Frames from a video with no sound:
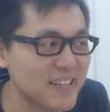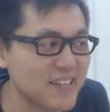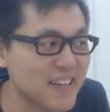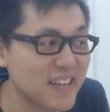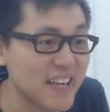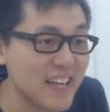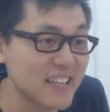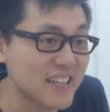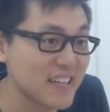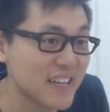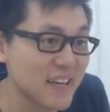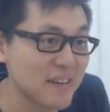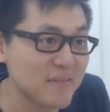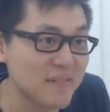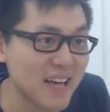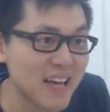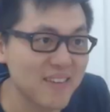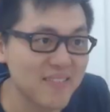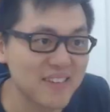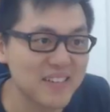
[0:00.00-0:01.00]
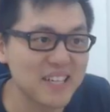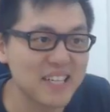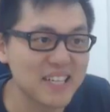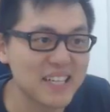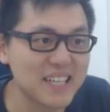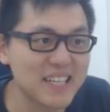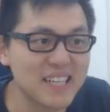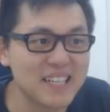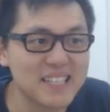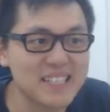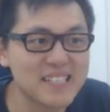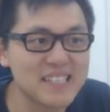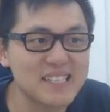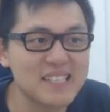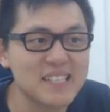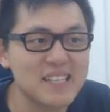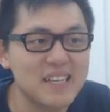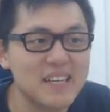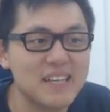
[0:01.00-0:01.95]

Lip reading: you can end the game that way, I guess.